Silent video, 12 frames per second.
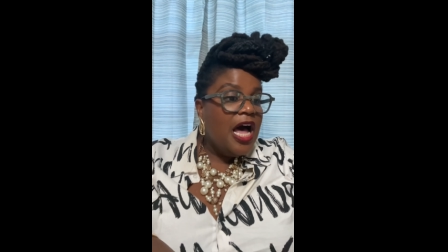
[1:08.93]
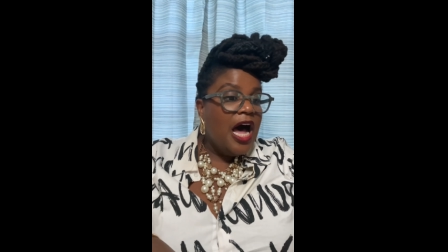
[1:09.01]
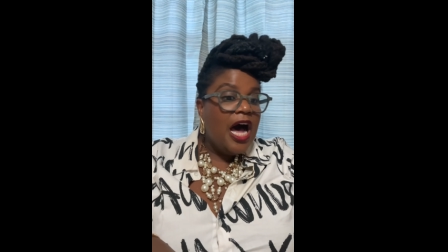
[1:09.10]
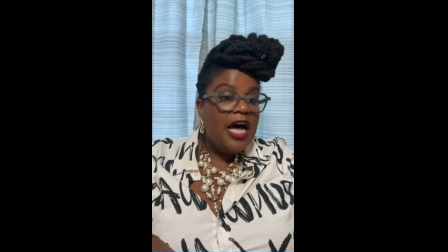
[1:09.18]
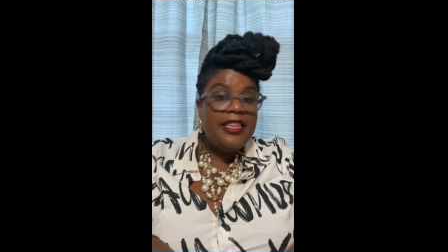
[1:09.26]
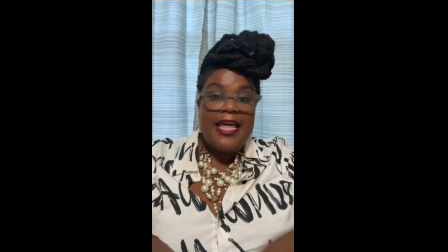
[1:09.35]

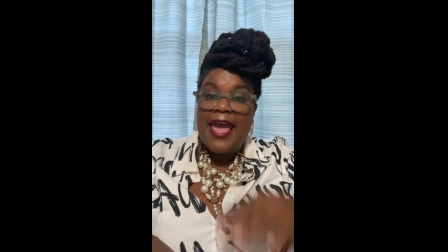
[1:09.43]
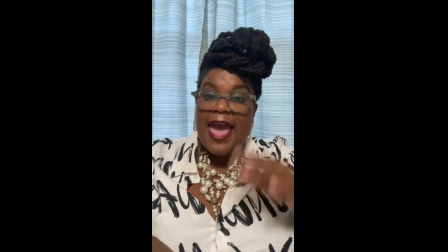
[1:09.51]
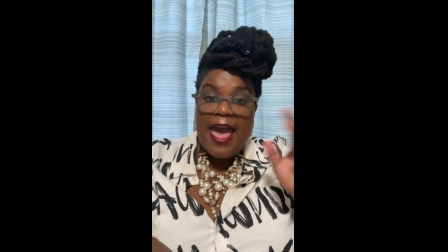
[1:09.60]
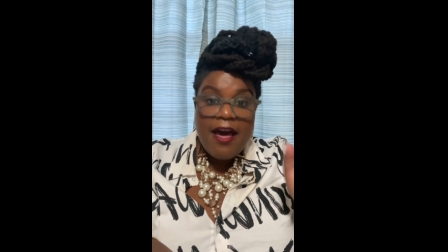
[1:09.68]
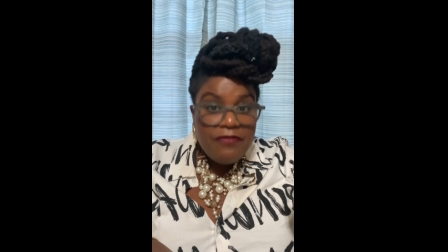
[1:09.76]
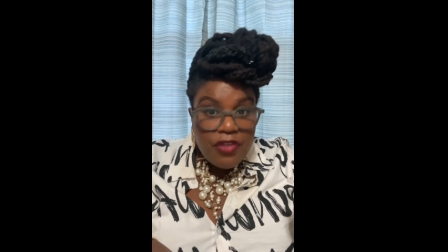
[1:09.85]
uh, they
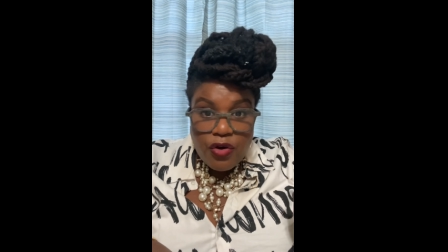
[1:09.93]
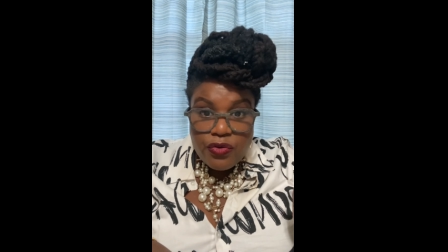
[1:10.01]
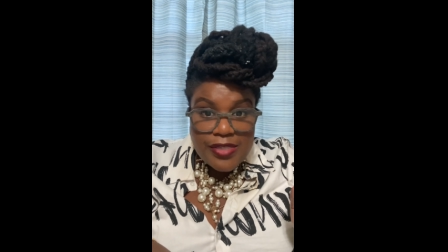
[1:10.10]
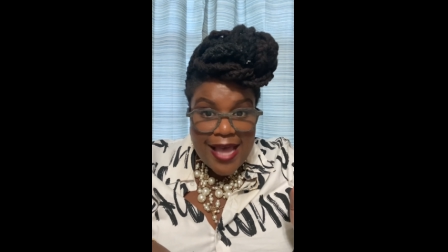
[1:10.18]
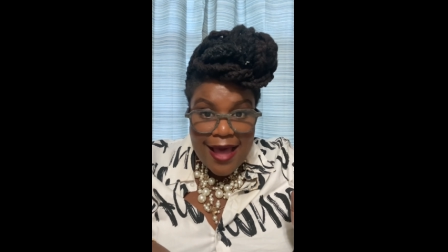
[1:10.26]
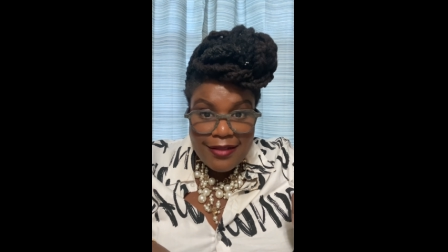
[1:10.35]
have
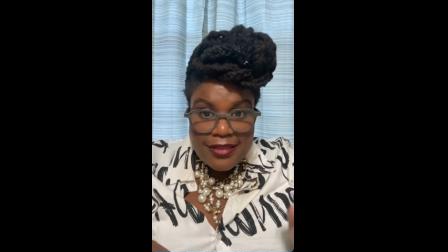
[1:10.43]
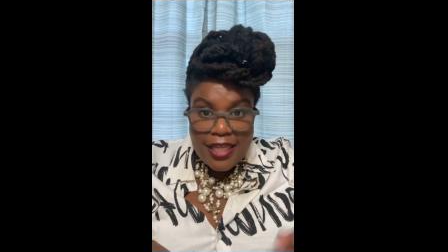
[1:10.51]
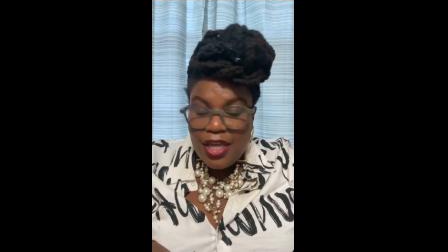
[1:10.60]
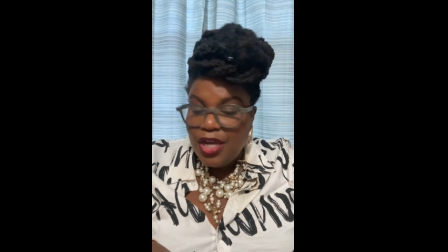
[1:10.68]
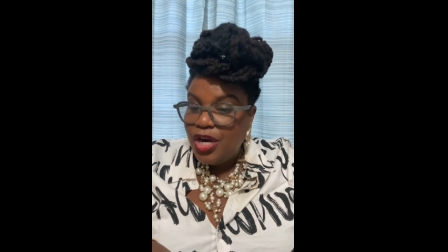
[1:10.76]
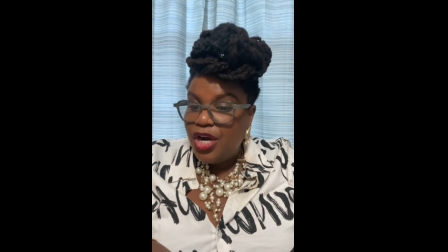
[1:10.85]
those out
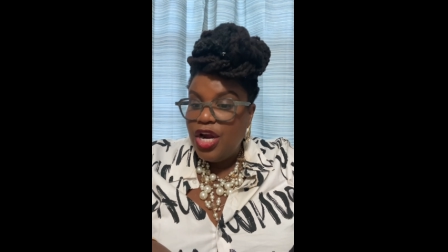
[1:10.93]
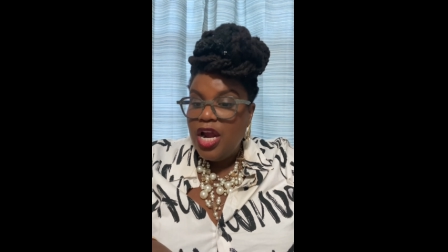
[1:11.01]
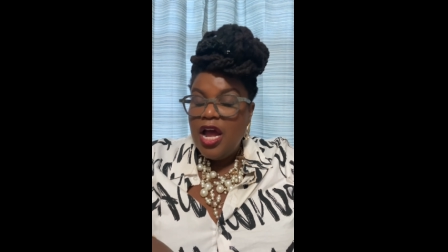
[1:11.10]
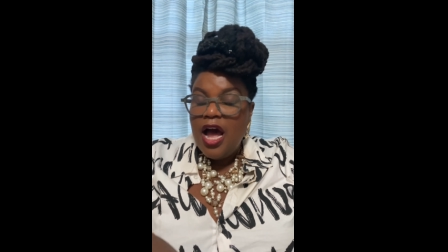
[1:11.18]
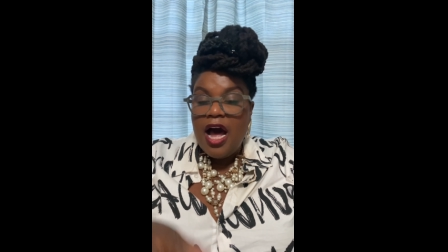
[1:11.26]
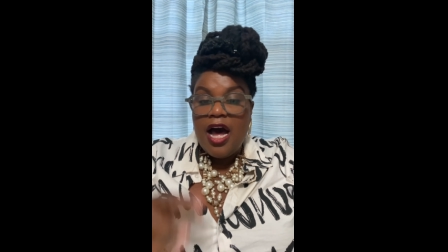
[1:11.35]
there
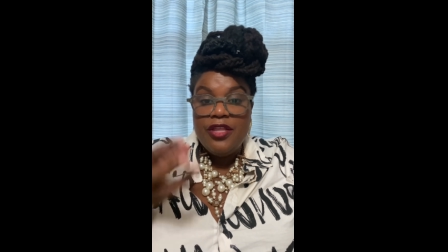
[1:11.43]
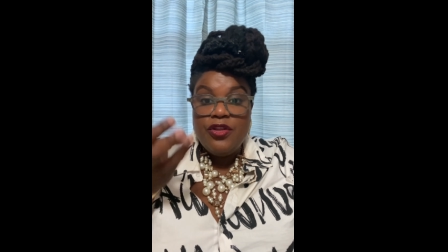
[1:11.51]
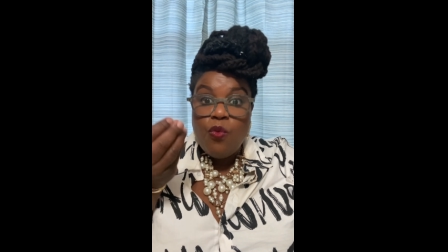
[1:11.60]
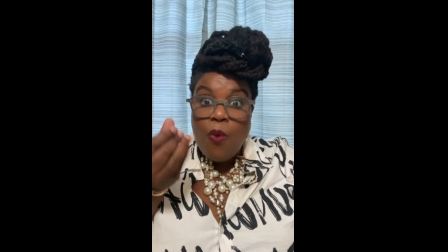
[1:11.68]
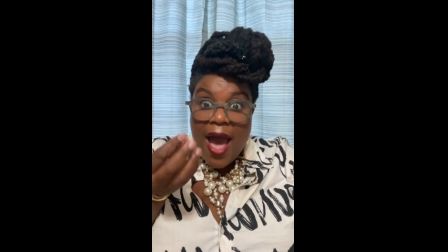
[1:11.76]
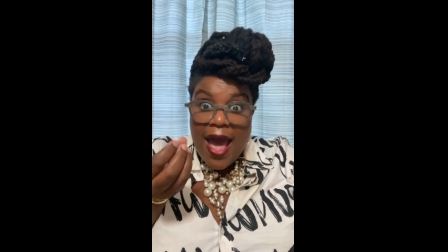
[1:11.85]
uh, the
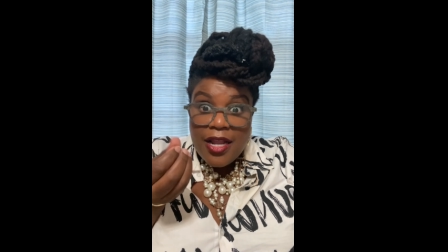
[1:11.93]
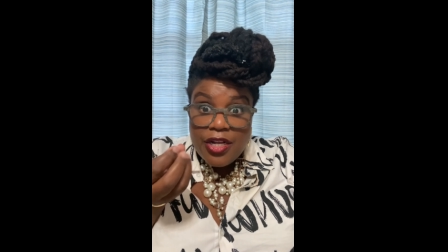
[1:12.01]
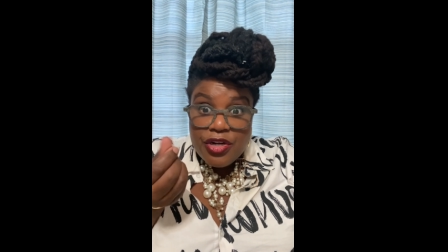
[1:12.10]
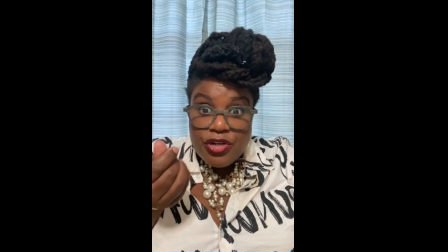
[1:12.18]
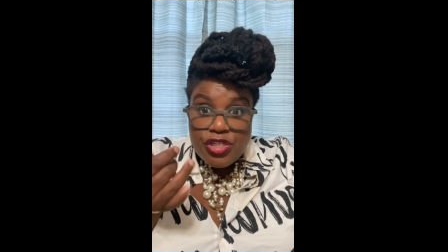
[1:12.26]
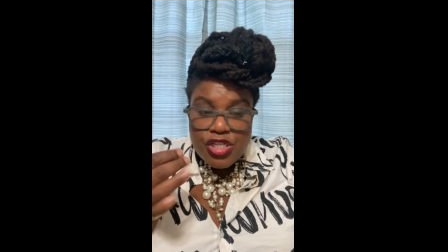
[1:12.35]

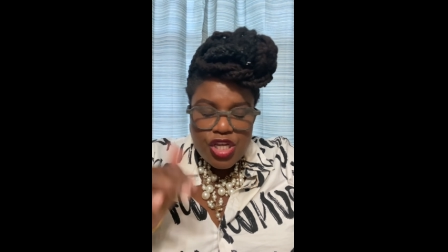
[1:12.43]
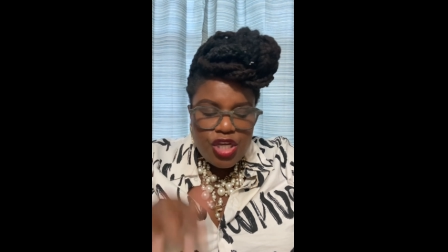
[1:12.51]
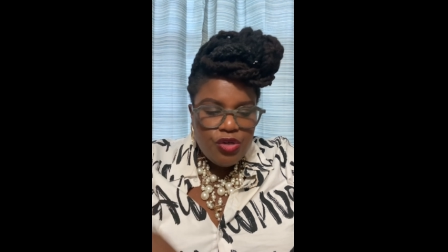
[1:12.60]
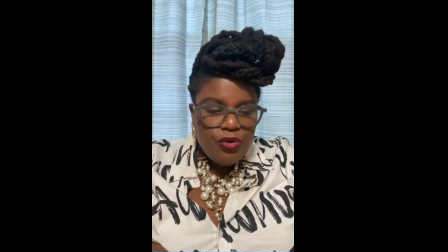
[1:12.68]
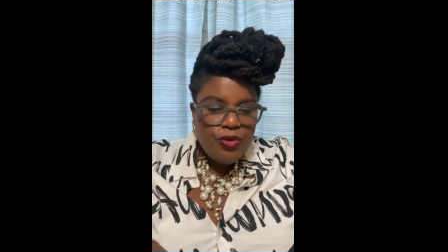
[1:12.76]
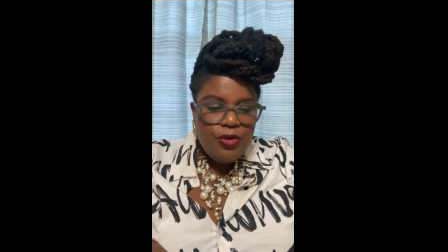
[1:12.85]
Wyler's
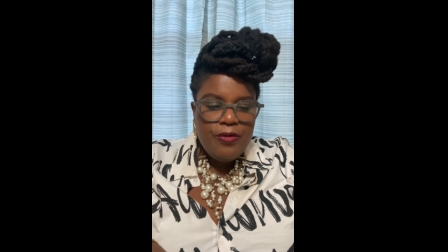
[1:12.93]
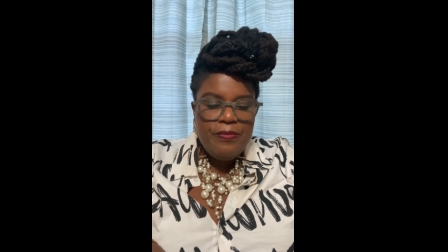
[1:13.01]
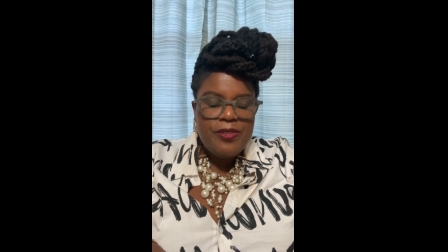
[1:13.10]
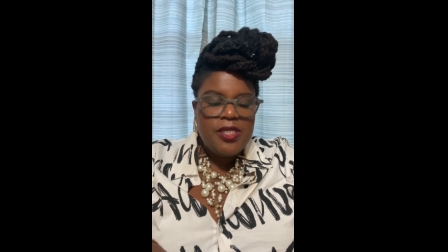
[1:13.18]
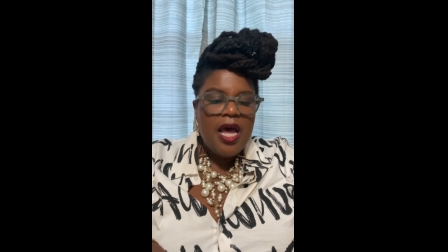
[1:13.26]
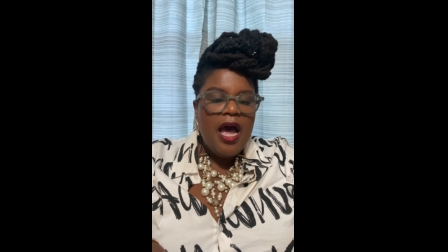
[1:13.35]

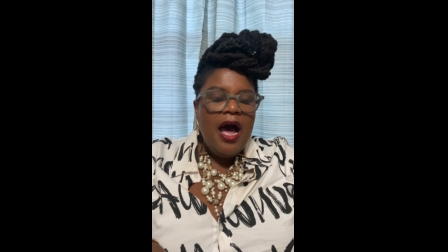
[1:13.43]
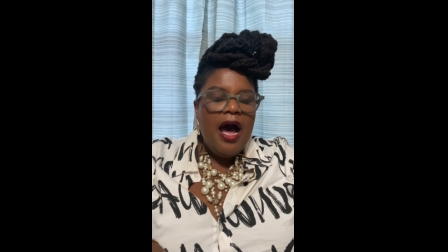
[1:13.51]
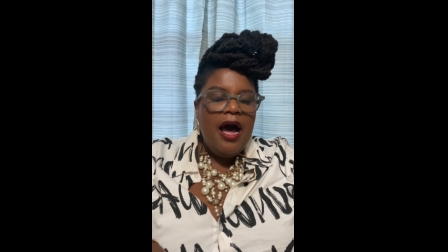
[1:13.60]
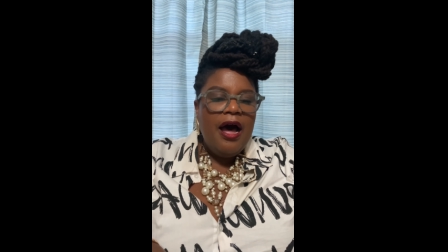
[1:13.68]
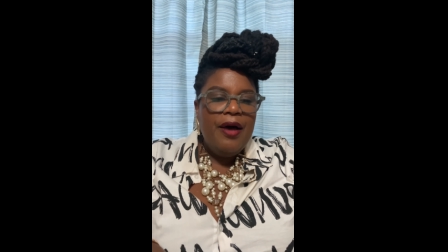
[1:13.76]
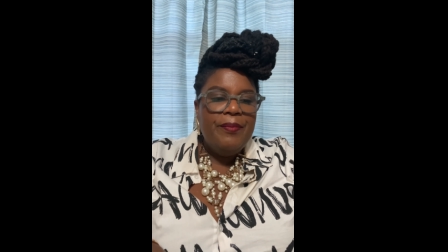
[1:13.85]
cubes
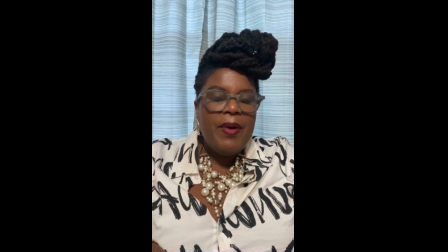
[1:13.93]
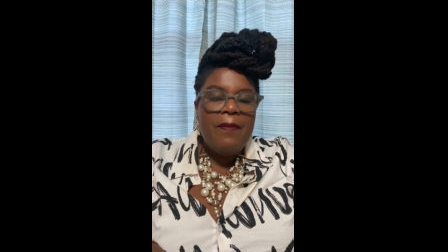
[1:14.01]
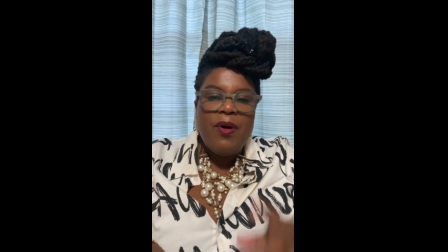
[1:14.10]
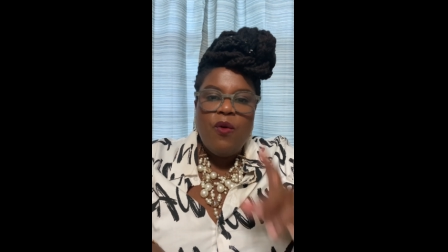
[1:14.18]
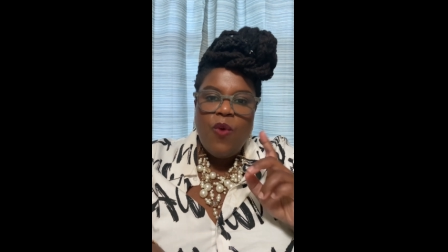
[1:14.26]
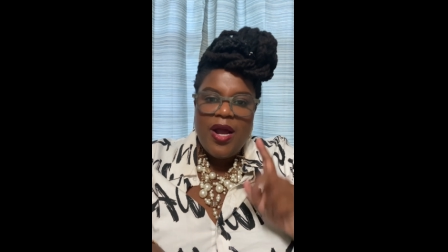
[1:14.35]
um,
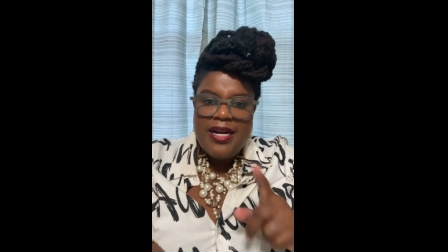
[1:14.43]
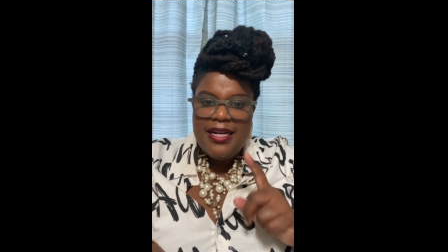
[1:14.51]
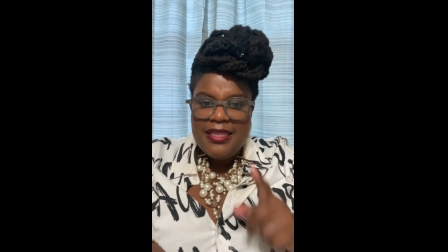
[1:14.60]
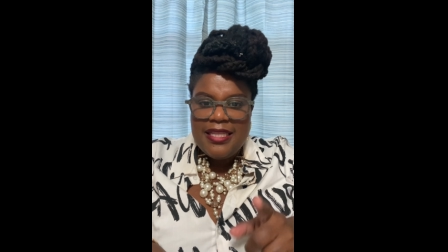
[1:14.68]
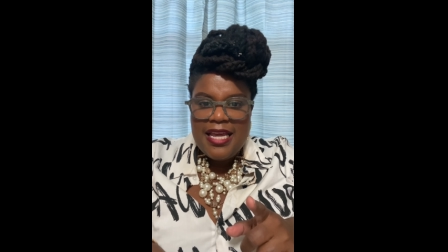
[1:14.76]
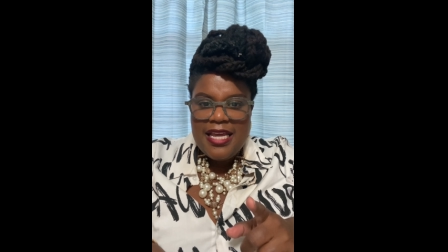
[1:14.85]
but one of the
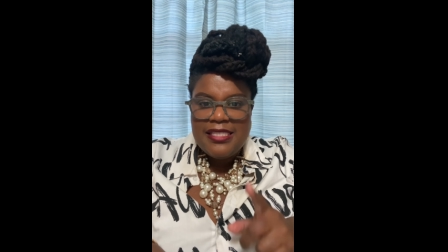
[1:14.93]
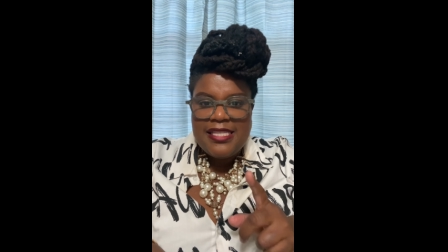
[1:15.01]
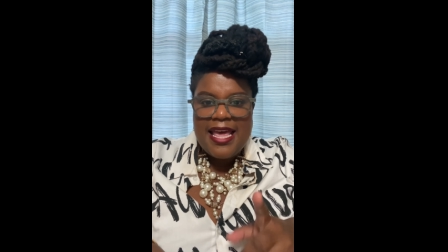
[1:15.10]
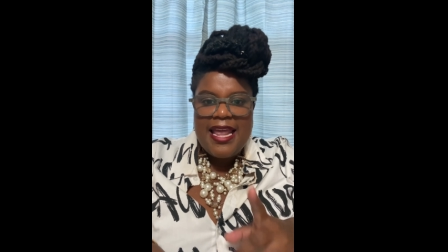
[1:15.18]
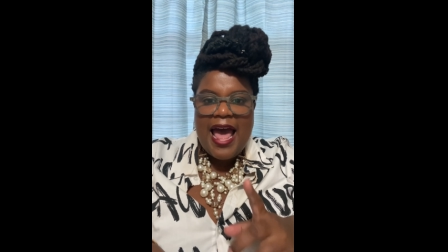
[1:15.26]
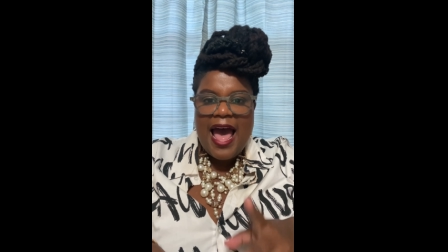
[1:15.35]
things
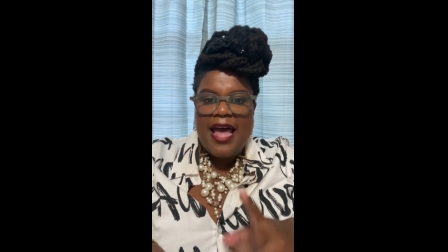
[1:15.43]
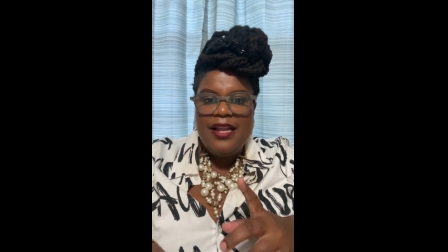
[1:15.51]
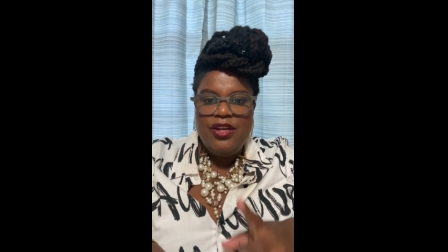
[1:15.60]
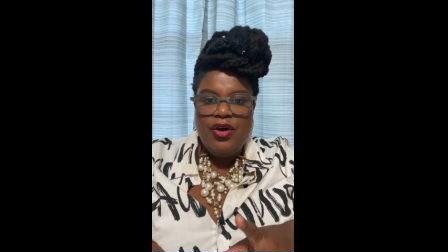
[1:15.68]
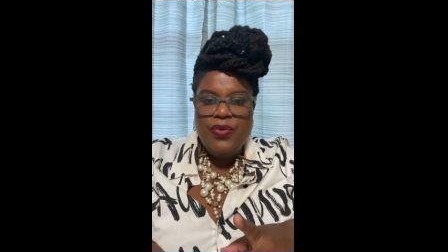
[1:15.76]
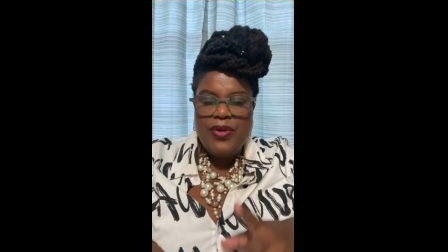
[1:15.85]
that i
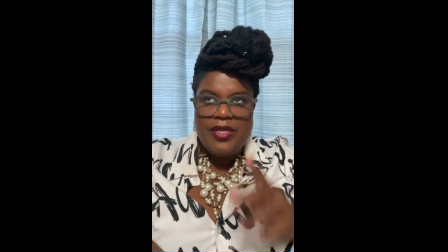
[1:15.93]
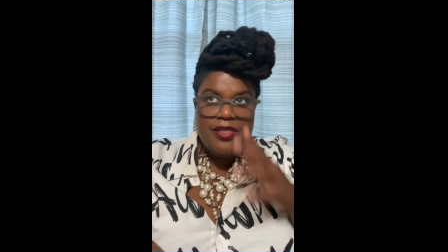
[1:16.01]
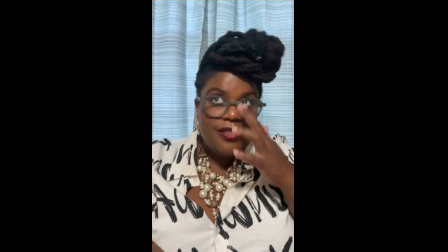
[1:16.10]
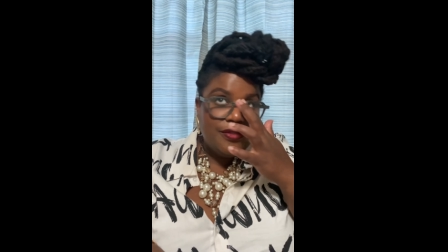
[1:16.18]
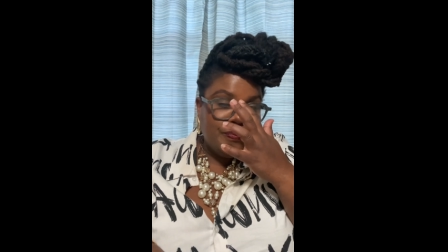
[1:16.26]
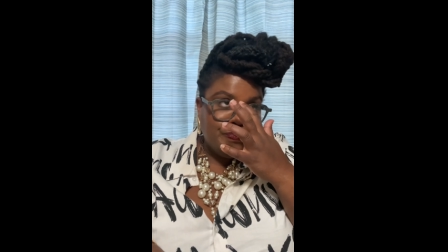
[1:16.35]
noticed